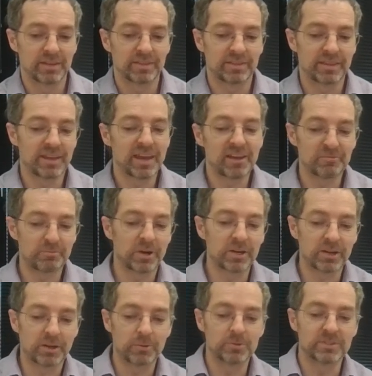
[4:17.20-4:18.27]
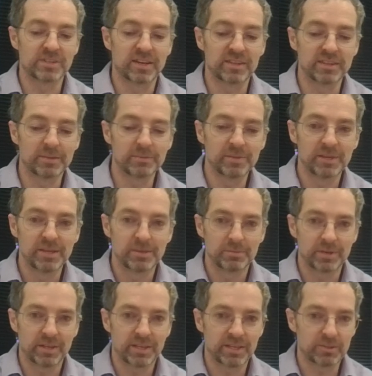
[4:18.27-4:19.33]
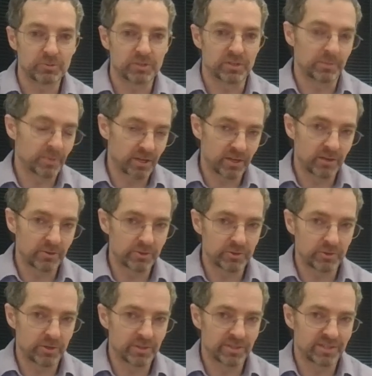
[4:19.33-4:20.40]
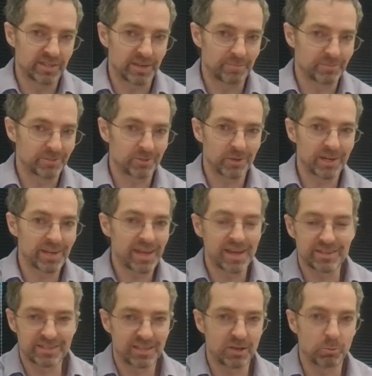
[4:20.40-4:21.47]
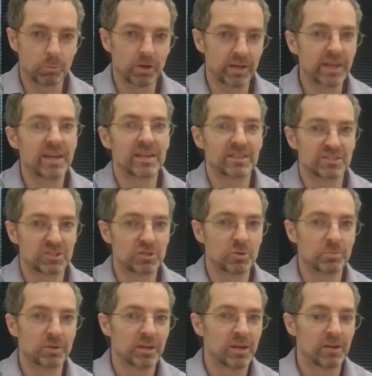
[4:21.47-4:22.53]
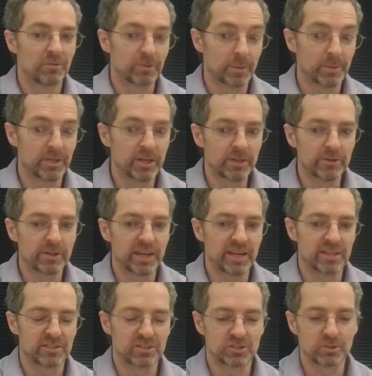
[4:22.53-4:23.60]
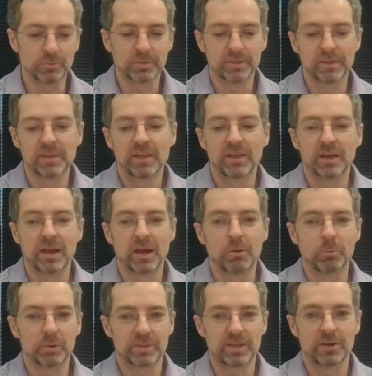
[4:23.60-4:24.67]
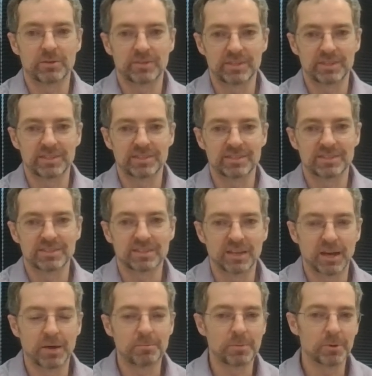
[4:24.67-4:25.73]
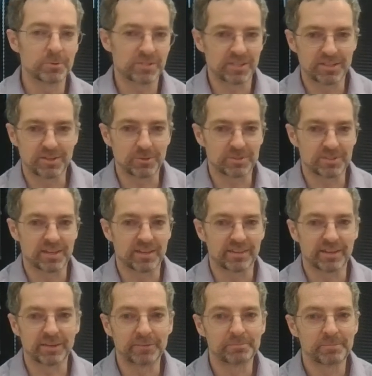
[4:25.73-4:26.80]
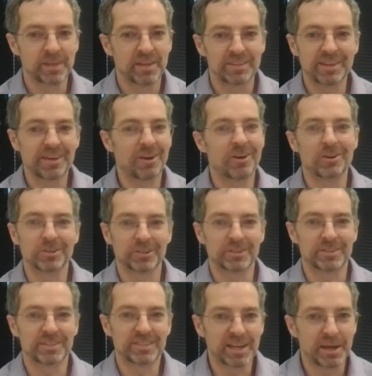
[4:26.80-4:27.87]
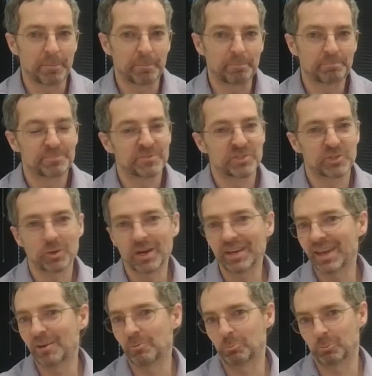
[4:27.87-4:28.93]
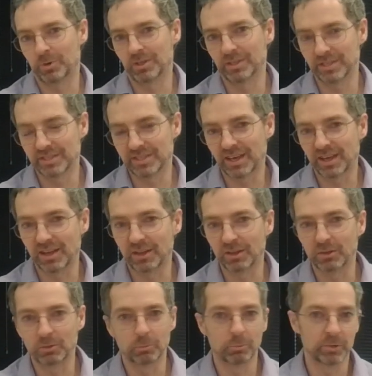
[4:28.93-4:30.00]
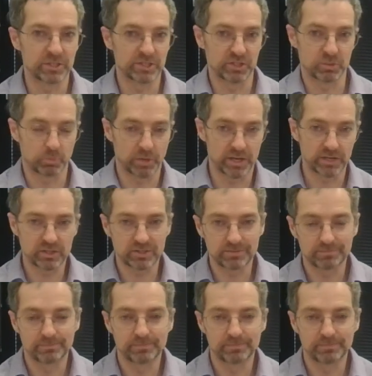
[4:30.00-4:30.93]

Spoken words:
They have barcodes on them, but guess what? The barcodes are all the same. So I can't tell one can of soup from another can of soup without these Post-it notes on there. They all look the same. So I can't really tell which is which.